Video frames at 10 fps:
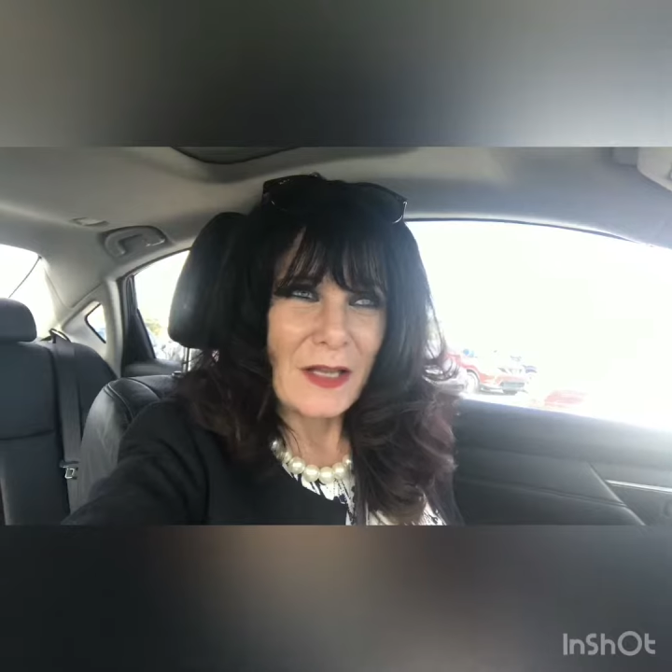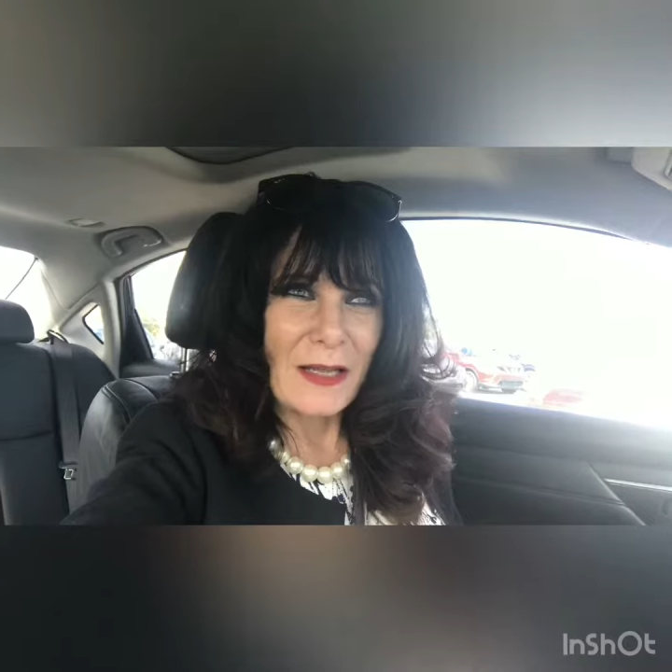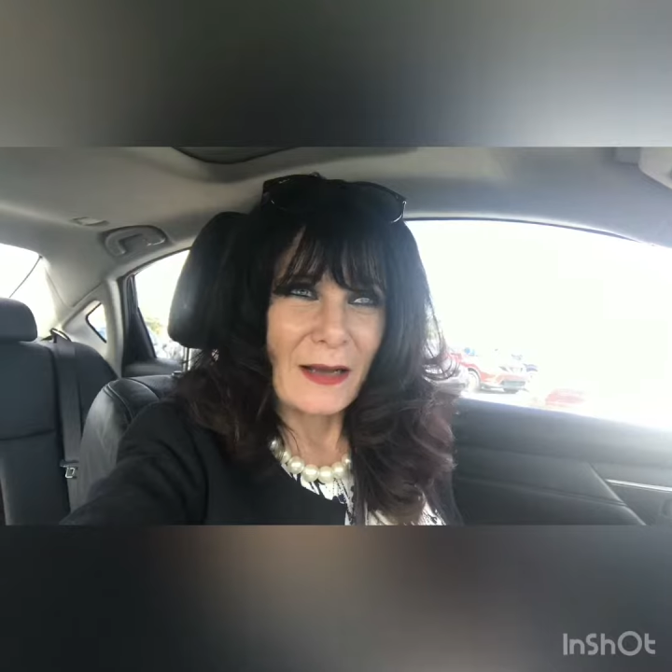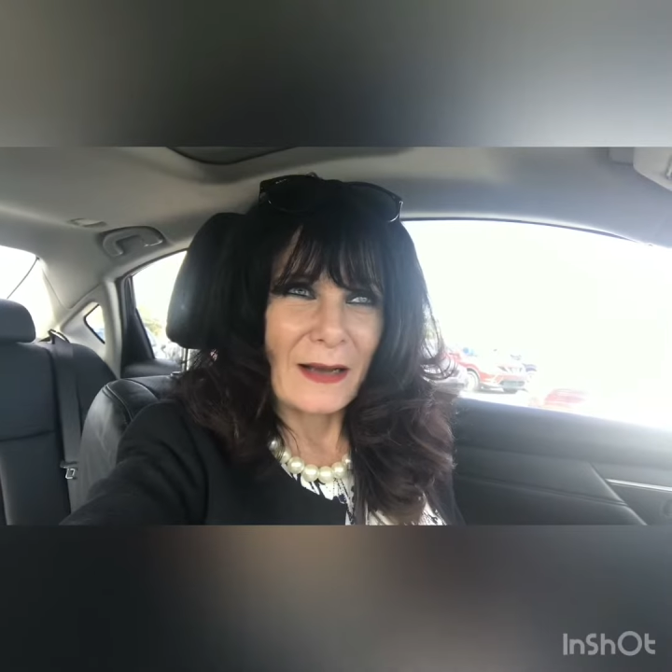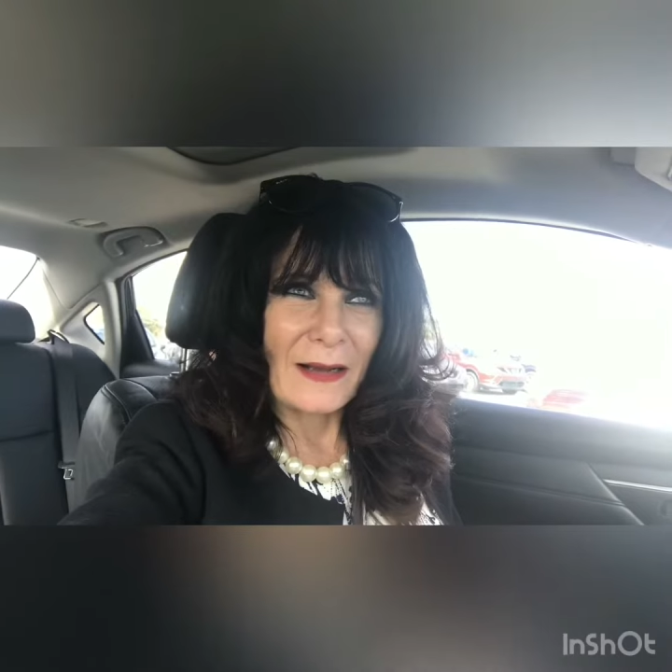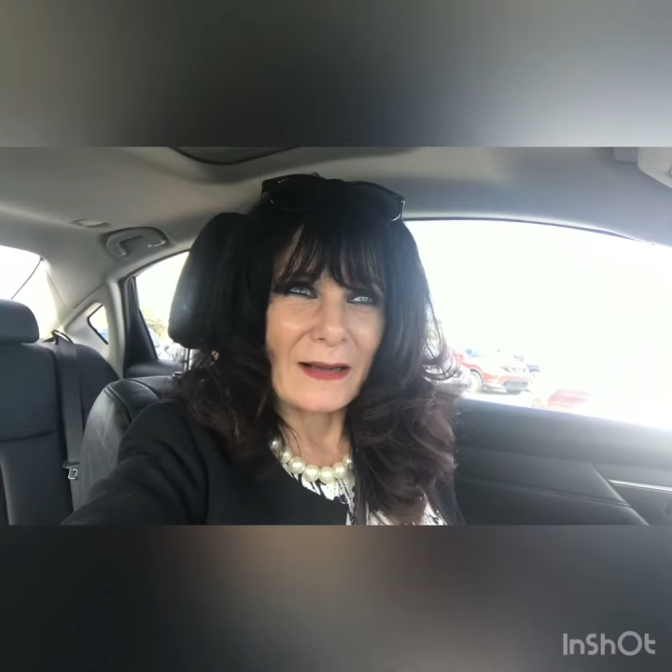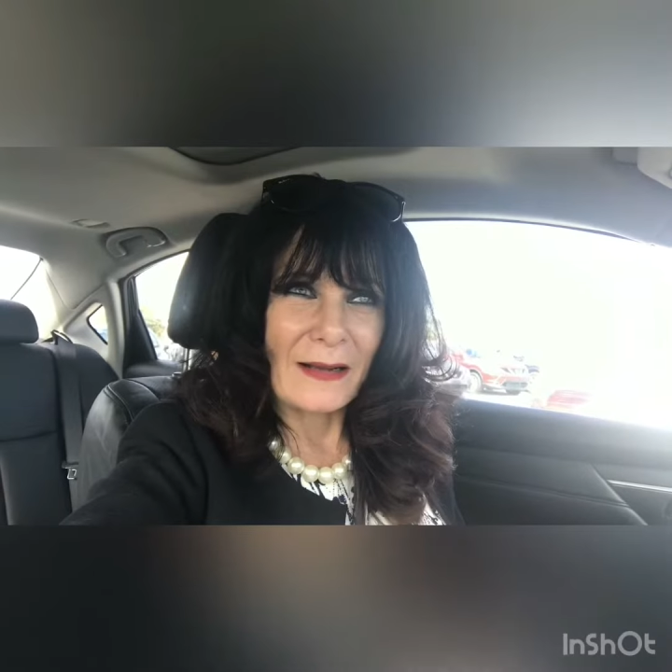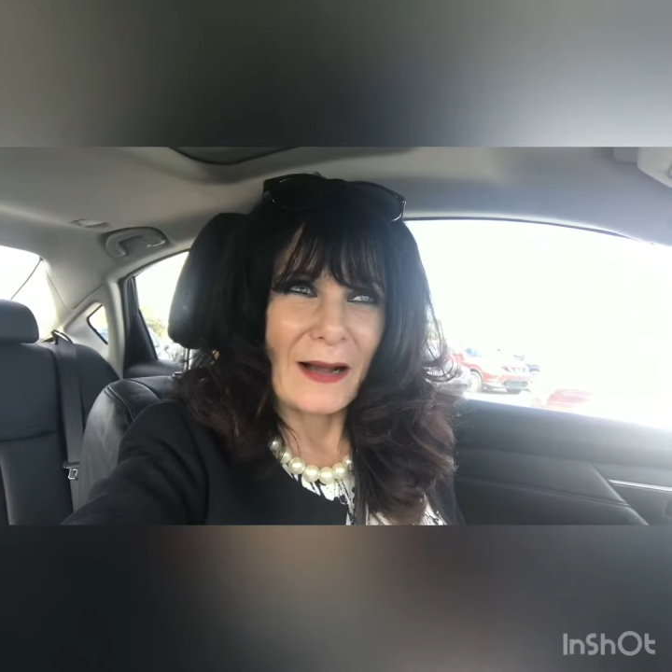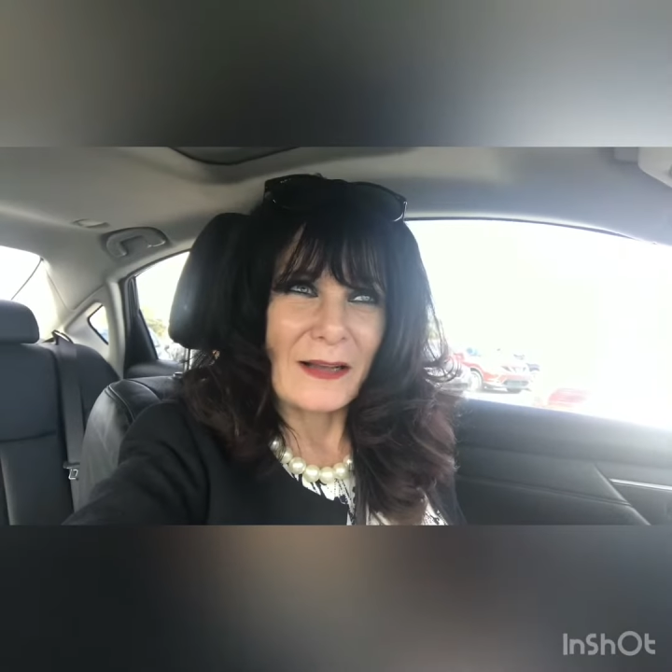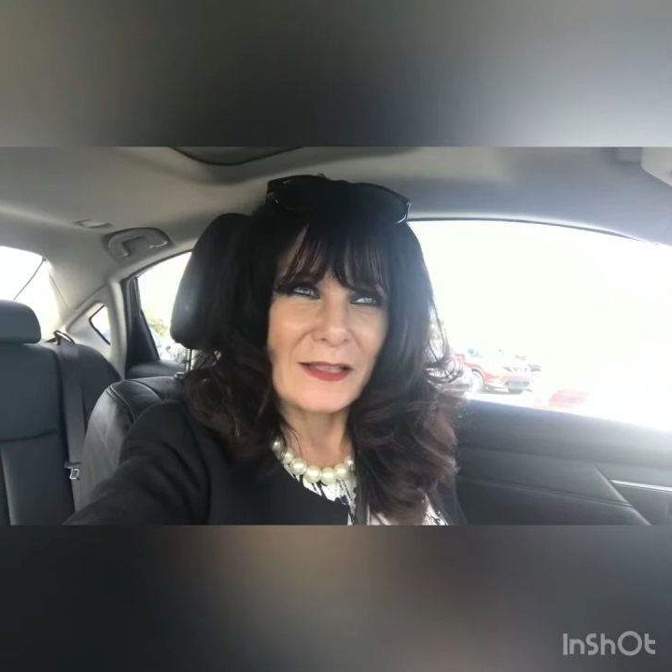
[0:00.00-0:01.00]

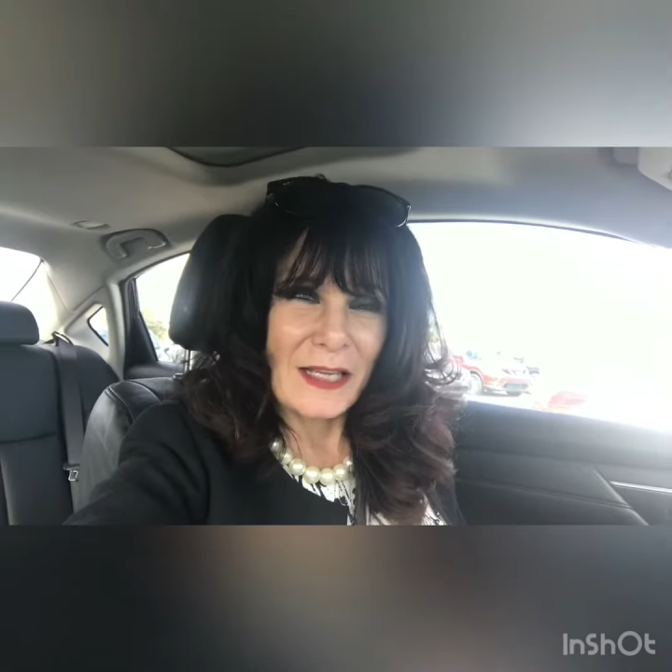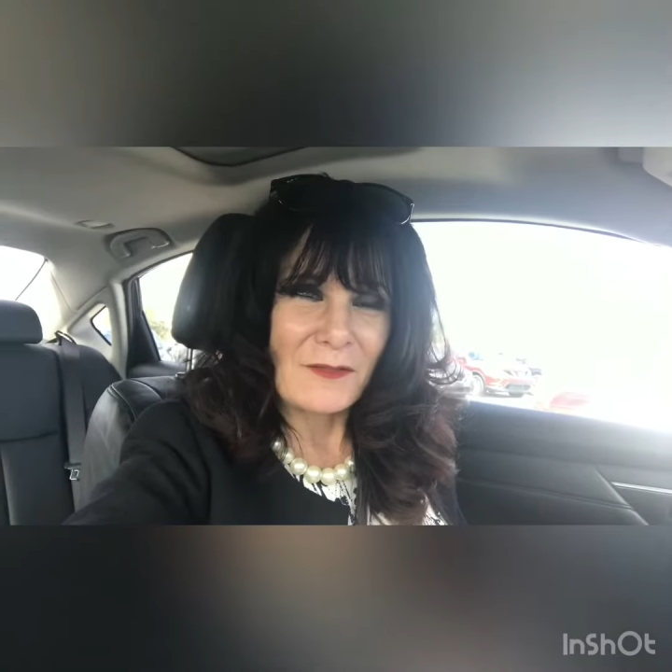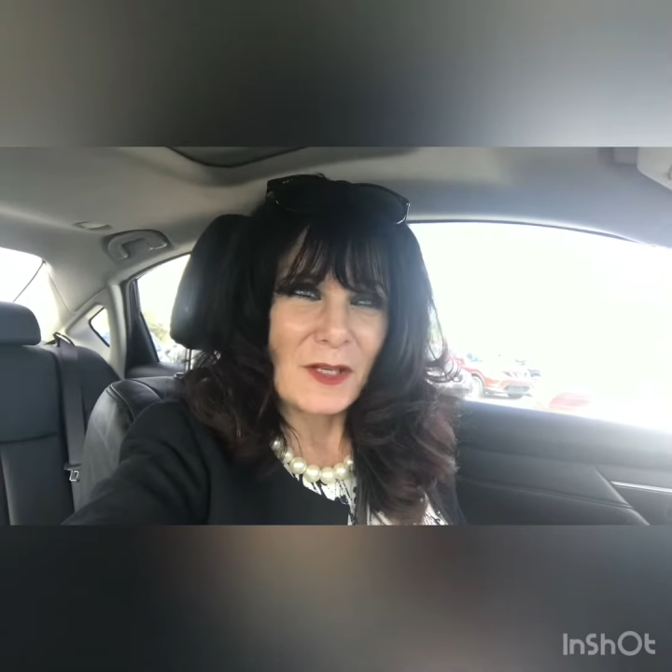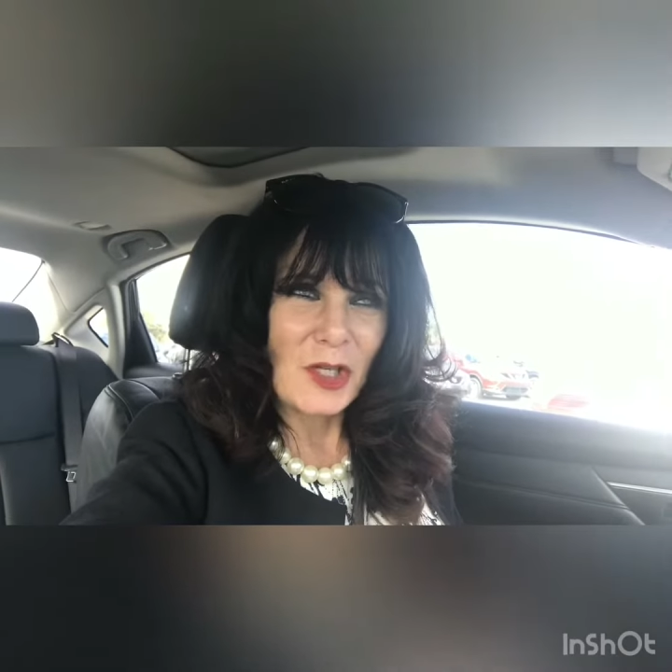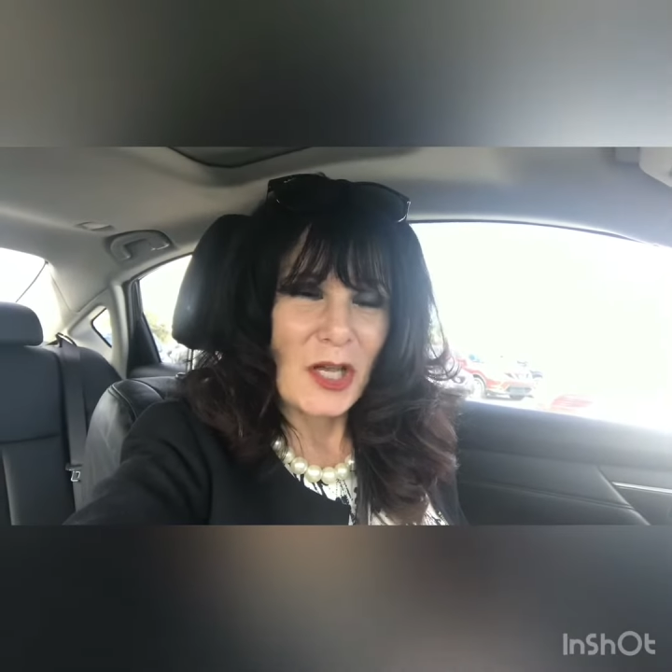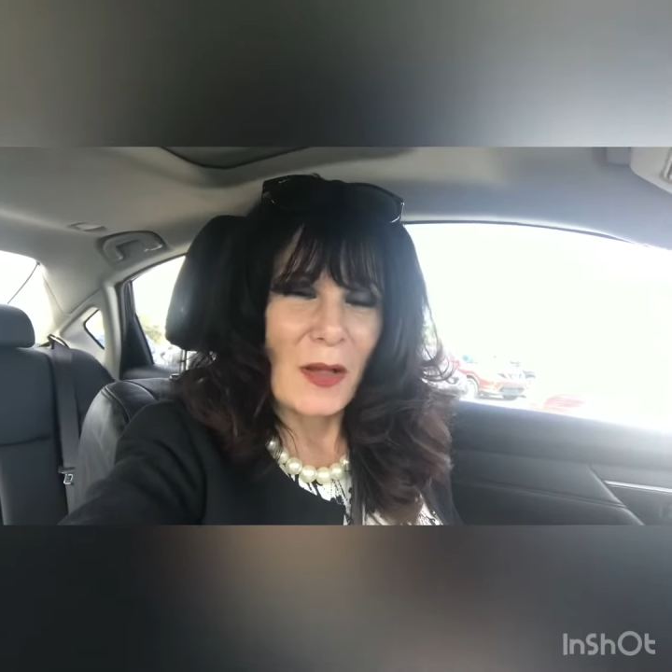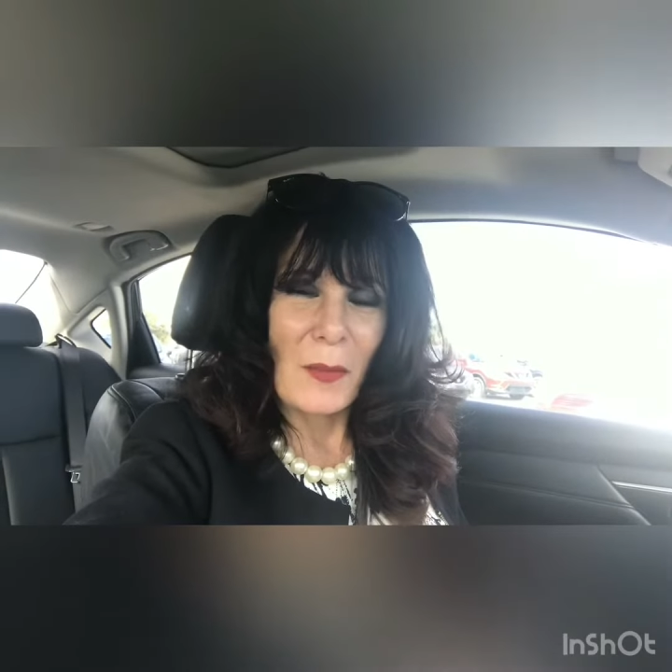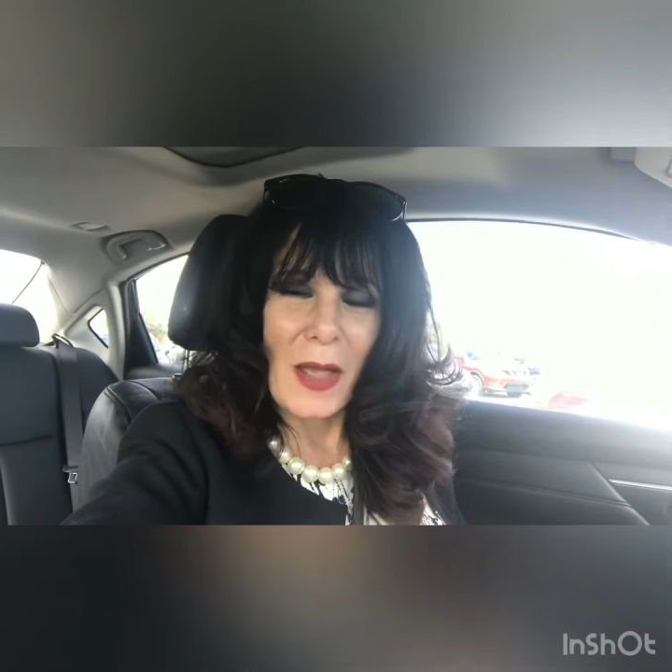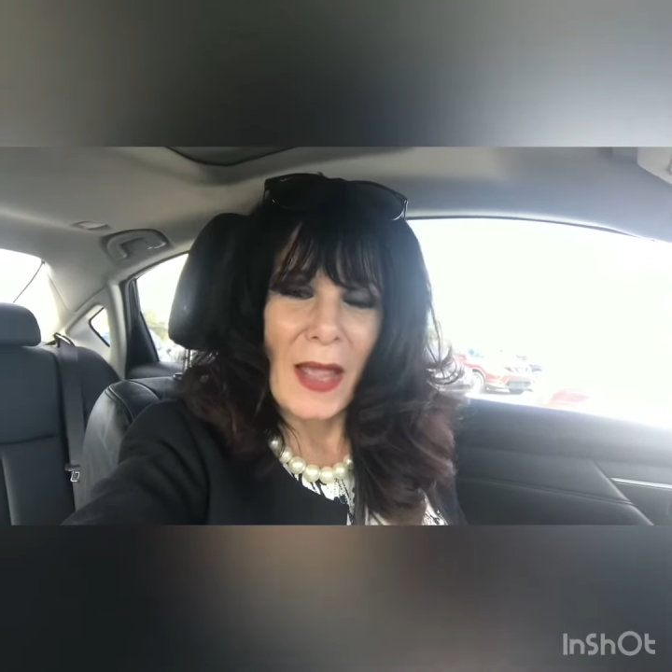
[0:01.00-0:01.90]
the gym,